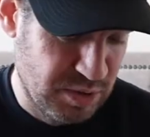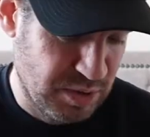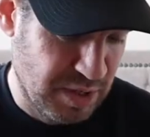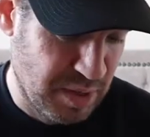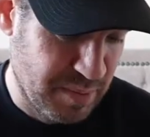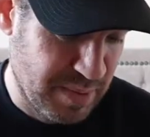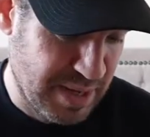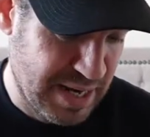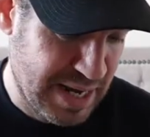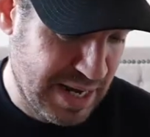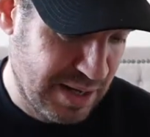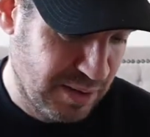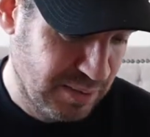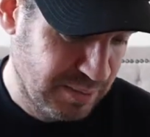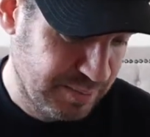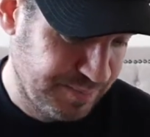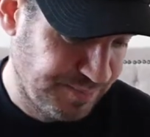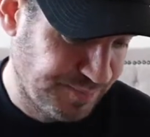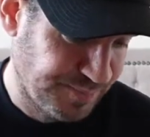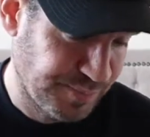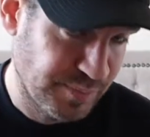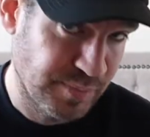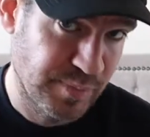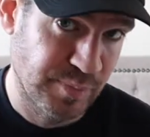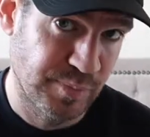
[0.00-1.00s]
it's going to be now.
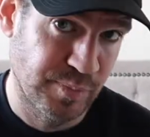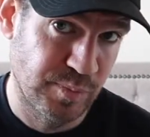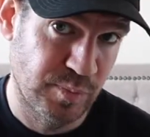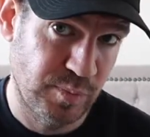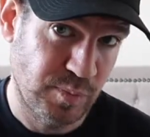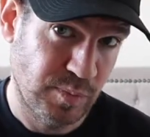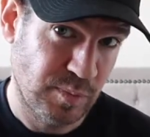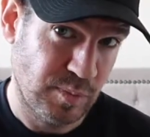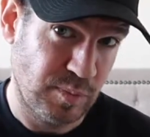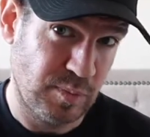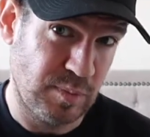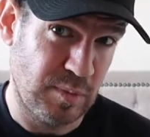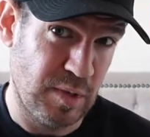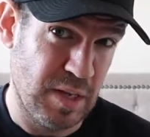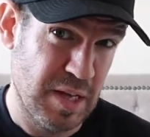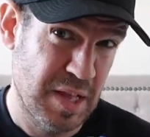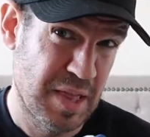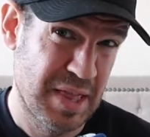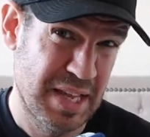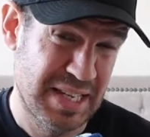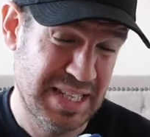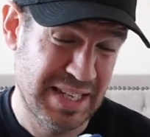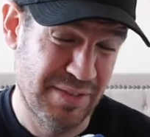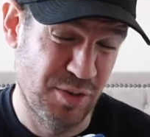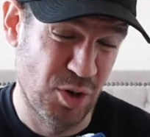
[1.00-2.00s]

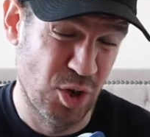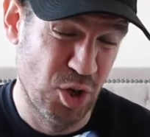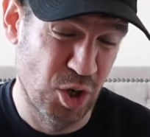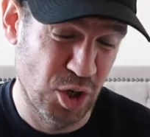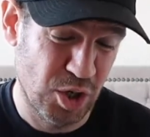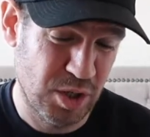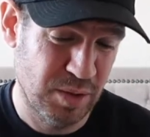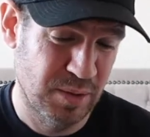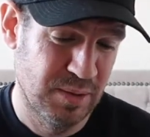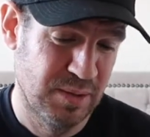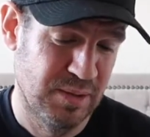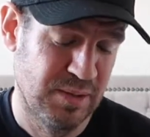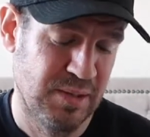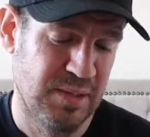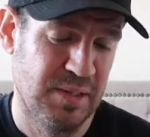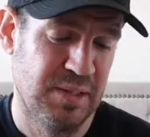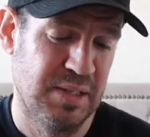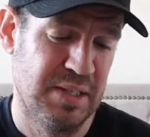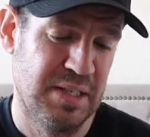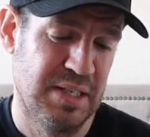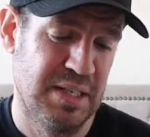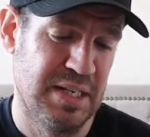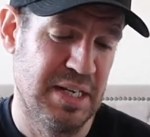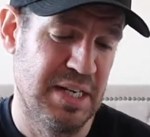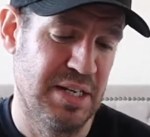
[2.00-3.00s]
Let's have a look
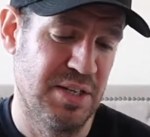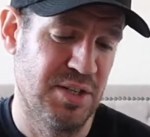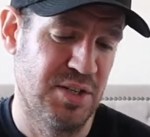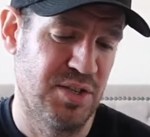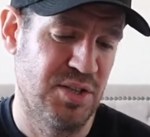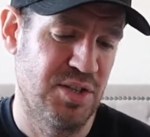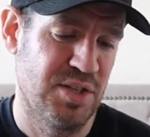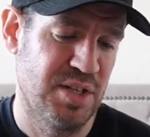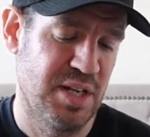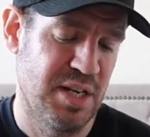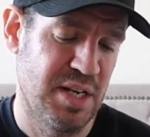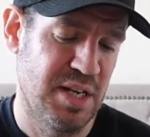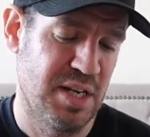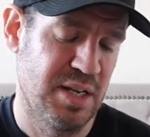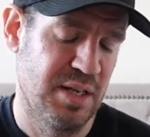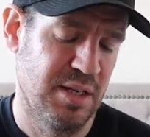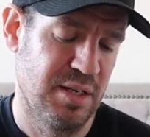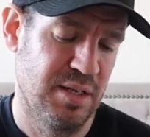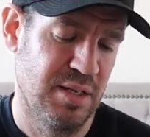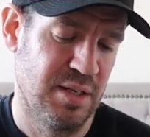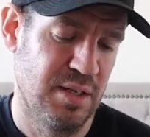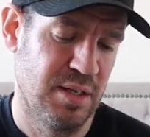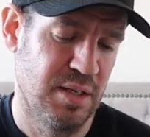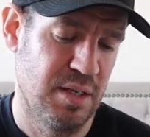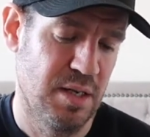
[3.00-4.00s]
and see.
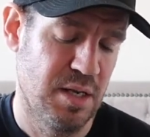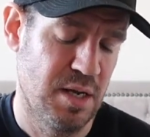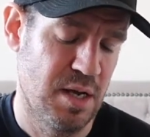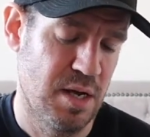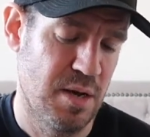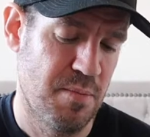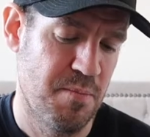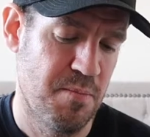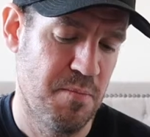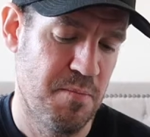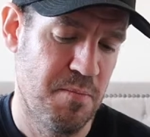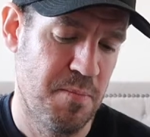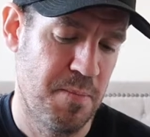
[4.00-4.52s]
So